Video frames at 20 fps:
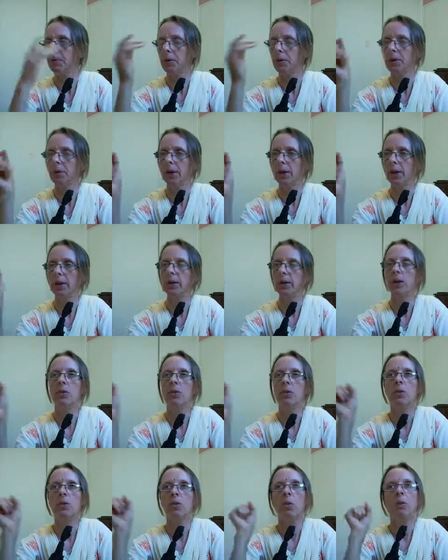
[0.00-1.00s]
Okay,
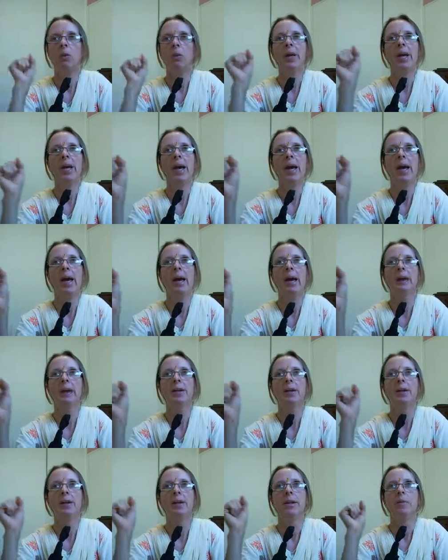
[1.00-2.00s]
so what we had
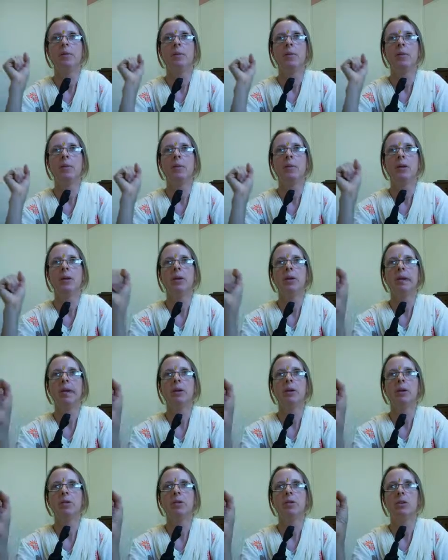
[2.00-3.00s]
in the Middle
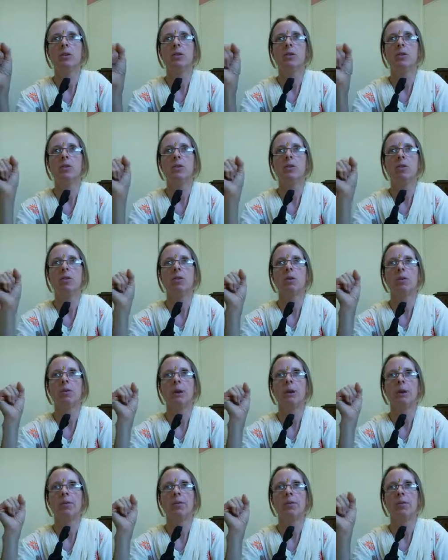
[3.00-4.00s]
Ages,
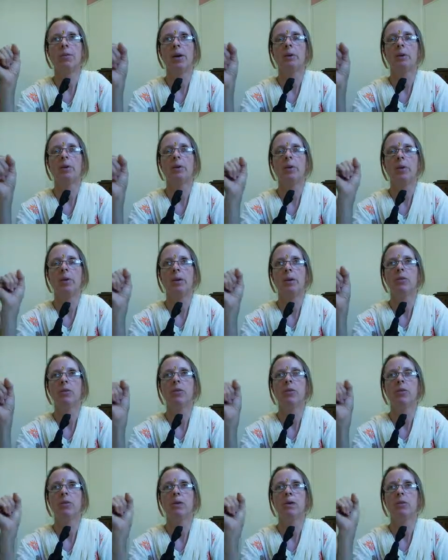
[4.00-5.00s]
around the time of the
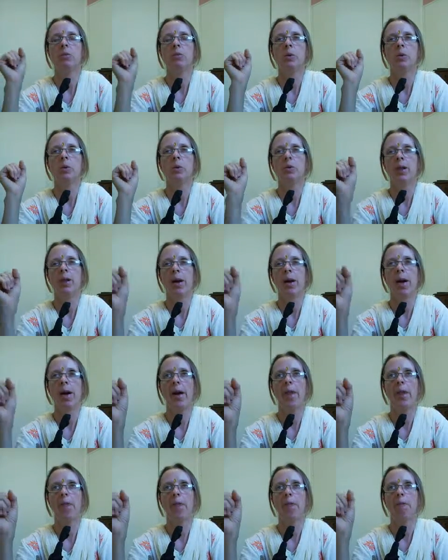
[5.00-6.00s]
Renaissance, was
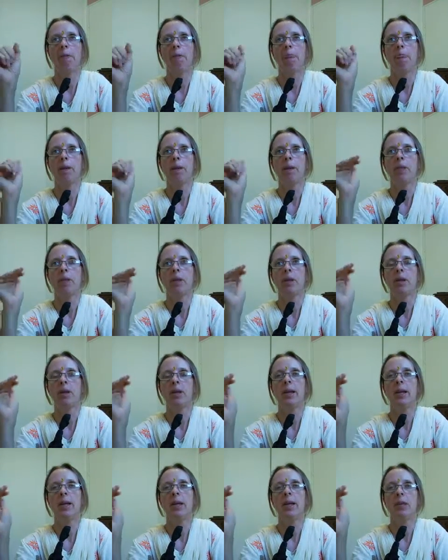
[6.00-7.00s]
that the
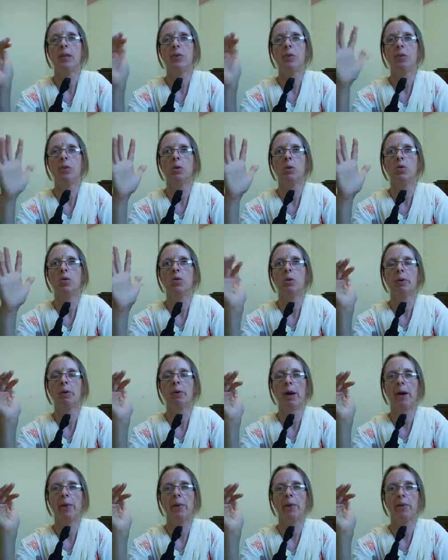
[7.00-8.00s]
kings were losing
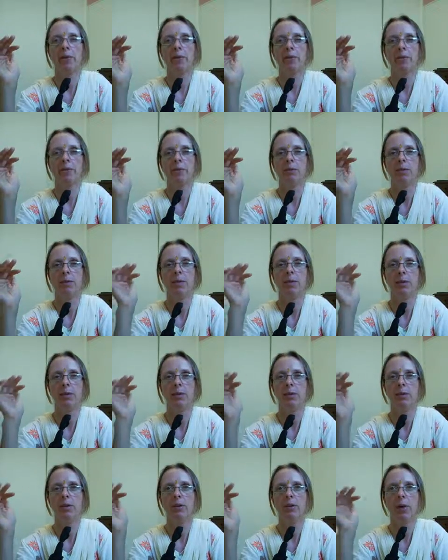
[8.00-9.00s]
power, and they
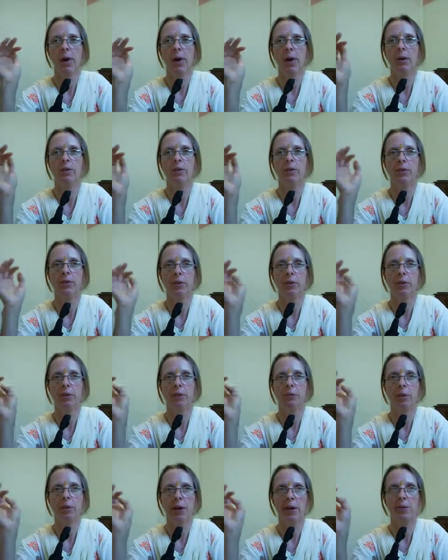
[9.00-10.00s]
didn't know how to
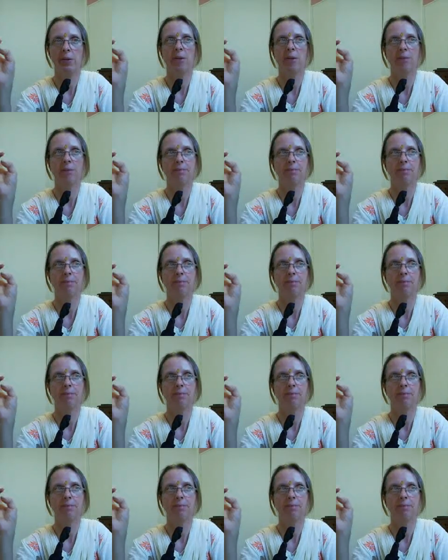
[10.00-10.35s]
keep power.